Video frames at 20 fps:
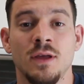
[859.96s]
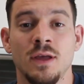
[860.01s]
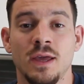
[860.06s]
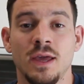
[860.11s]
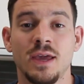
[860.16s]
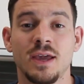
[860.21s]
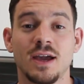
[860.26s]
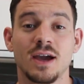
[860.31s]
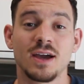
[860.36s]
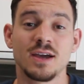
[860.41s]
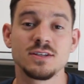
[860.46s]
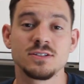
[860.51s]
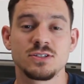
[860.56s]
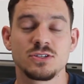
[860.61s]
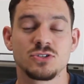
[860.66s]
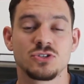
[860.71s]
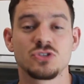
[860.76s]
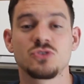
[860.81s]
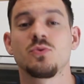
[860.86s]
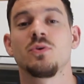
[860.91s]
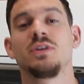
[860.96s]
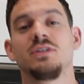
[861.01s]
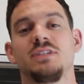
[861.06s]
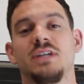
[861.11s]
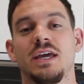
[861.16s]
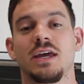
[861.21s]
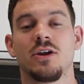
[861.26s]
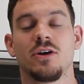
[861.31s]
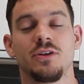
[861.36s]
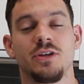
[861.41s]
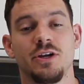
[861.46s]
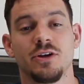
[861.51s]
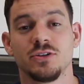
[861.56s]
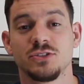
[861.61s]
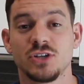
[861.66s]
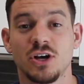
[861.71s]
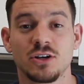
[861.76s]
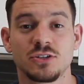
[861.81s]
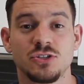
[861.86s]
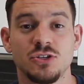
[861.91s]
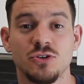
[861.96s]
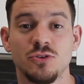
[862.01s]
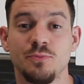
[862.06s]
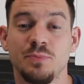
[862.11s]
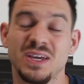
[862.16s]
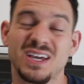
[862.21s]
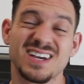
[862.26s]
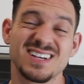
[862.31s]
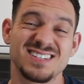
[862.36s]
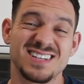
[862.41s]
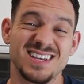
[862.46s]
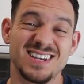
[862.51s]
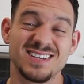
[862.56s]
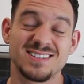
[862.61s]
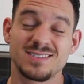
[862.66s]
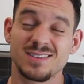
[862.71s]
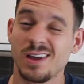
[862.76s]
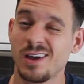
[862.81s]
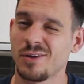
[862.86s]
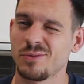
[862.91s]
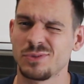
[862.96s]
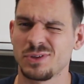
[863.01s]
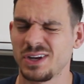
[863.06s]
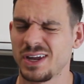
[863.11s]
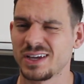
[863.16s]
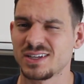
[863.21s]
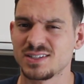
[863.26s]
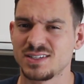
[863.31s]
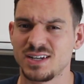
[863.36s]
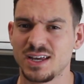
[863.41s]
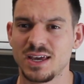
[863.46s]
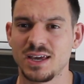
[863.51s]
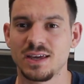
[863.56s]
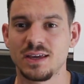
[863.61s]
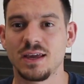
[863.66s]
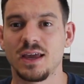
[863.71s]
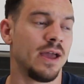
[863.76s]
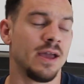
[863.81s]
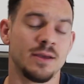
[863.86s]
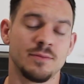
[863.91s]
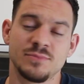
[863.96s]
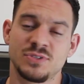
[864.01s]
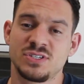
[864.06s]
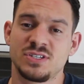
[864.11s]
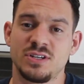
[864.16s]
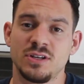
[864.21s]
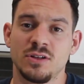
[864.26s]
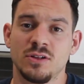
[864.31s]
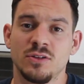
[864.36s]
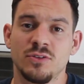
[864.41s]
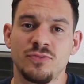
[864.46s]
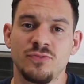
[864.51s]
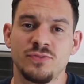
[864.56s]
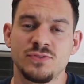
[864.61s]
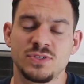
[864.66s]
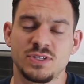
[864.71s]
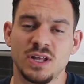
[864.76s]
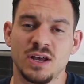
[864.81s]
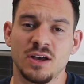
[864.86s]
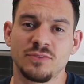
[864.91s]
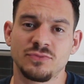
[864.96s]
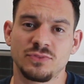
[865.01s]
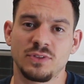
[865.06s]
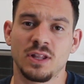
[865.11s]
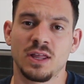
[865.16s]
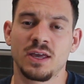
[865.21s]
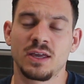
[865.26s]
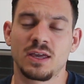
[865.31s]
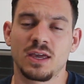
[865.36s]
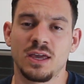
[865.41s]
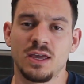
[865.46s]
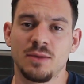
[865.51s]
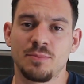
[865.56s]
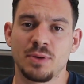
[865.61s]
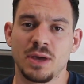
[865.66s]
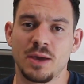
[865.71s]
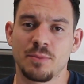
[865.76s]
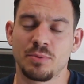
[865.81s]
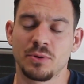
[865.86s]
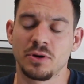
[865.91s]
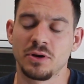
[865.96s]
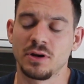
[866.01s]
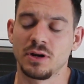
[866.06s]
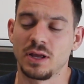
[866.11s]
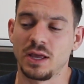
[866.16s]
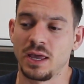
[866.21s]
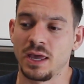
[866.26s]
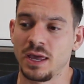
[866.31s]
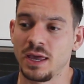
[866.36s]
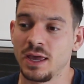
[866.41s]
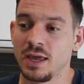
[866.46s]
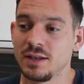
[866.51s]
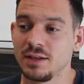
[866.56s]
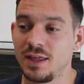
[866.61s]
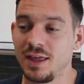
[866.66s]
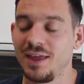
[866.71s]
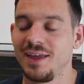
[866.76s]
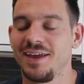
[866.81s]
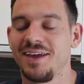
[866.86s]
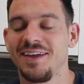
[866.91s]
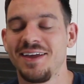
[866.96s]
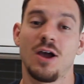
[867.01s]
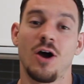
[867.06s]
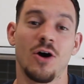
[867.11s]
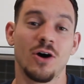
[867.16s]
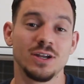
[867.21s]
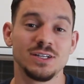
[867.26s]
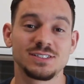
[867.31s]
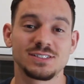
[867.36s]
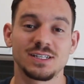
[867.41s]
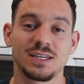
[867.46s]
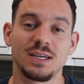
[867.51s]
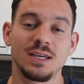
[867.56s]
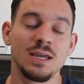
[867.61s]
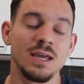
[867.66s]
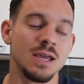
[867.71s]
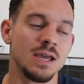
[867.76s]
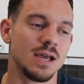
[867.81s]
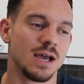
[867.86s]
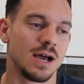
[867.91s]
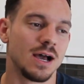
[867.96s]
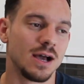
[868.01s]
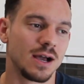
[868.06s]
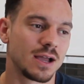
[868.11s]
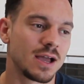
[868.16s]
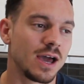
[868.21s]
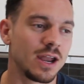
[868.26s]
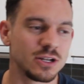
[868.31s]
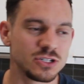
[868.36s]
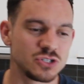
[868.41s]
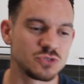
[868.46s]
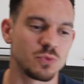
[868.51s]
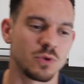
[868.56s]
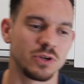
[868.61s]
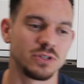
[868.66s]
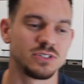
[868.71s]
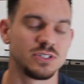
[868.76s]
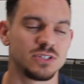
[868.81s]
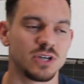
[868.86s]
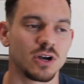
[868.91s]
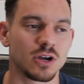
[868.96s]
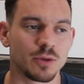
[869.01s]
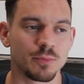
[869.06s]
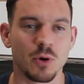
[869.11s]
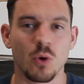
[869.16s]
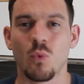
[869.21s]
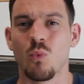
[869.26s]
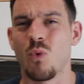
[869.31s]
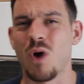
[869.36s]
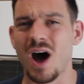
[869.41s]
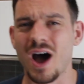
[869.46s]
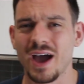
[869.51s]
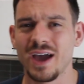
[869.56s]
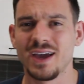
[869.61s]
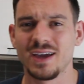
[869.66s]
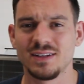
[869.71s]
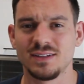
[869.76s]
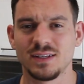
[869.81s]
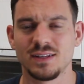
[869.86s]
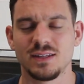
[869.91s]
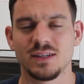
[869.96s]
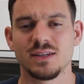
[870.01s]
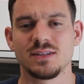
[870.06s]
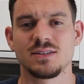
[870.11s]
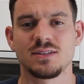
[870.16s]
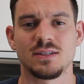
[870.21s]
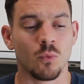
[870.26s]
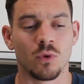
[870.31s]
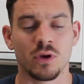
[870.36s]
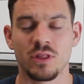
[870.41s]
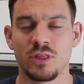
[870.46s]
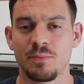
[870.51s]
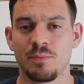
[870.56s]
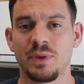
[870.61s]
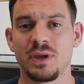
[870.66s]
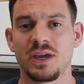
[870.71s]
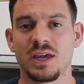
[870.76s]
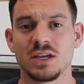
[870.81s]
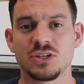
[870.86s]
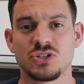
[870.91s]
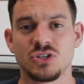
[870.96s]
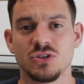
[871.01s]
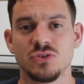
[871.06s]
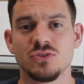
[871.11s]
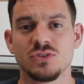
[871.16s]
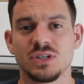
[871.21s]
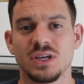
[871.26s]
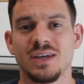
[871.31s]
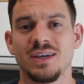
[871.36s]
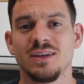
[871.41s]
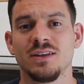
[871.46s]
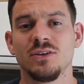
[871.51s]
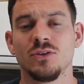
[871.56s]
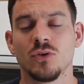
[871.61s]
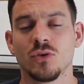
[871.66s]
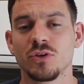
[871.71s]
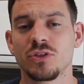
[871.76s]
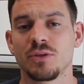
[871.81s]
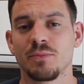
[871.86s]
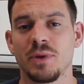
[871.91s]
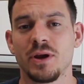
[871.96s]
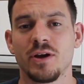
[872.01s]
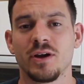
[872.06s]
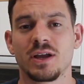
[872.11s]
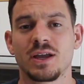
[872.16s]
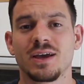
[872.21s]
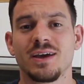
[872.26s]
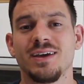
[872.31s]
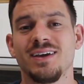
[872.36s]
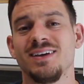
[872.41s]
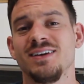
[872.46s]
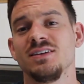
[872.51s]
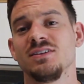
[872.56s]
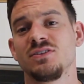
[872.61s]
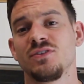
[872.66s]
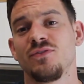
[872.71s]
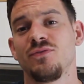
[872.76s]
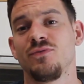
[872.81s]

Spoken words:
Hey guys, just wanted to get on here and talk to you because it is now the next day and still stuffed like a pepper. And honestly, I kind of just wanted to talk about why I did this. One of the big issues in North America is